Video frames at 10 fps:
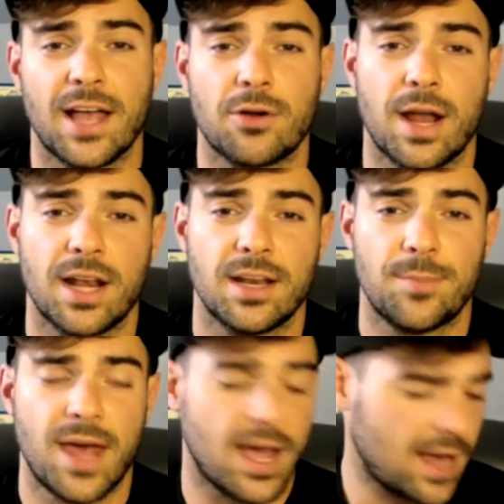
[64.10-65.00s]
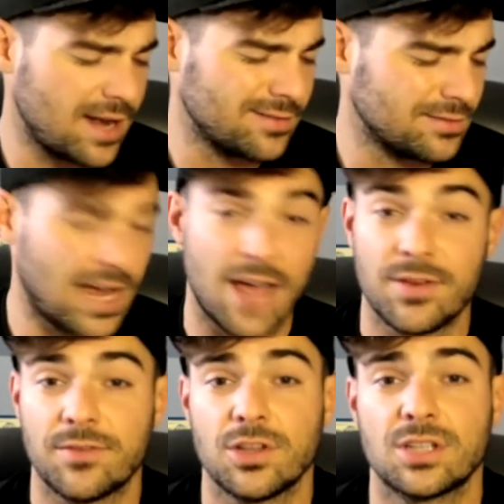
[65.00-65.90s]
credited back. I haven't
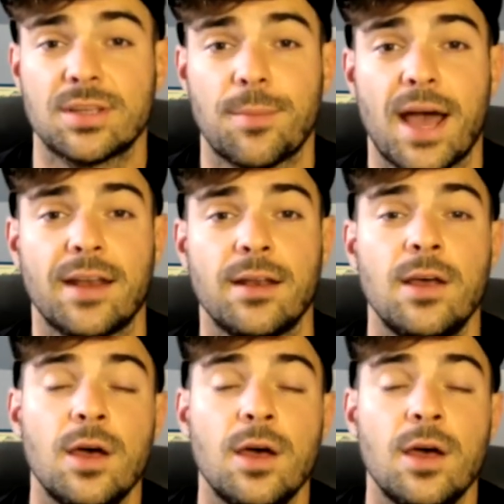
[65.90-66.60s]
even looked at mine,